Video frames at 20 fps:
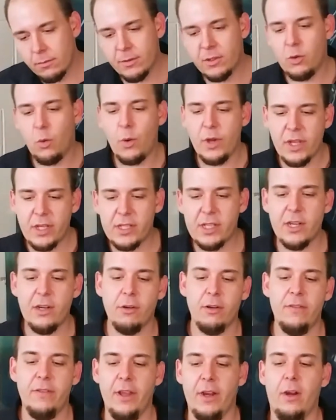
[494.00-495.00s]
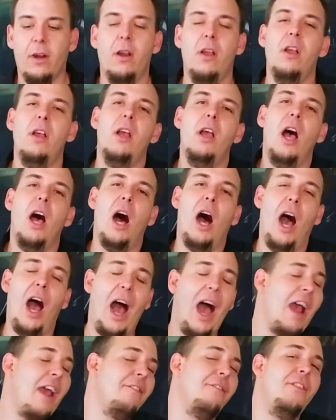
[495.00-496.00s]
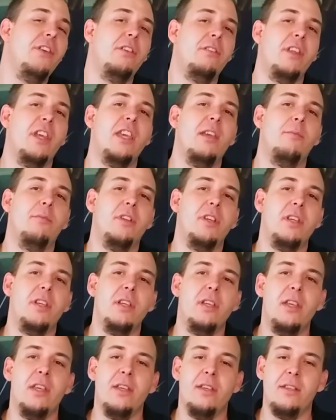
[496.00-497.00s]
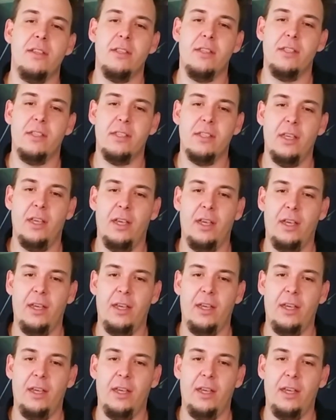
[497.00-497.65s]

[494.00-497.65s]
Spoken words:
tweaks here and there. I feel AMD is